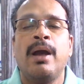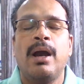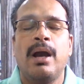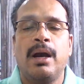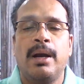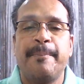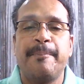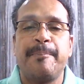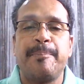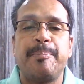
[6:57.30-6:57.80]

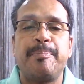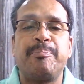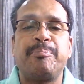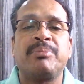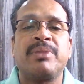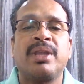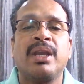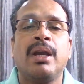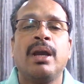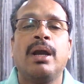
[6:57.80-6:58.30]

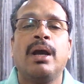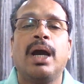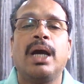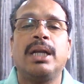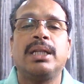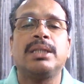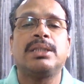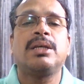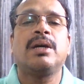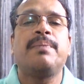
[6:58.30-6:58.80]

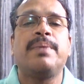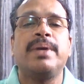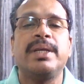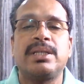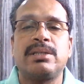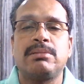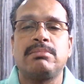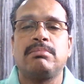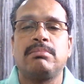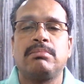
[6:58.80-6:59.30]
at the
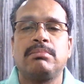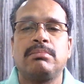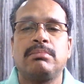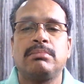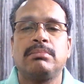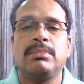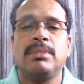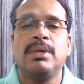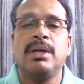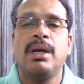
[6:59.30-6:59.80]
surface
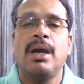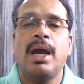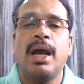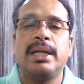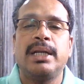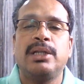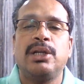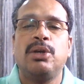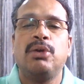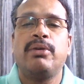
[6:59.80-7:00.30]

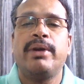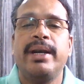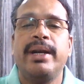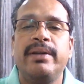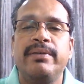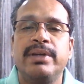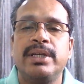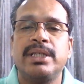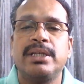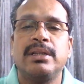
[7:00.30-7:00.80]
at the lower
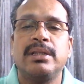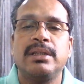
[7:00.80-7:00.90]
elevation.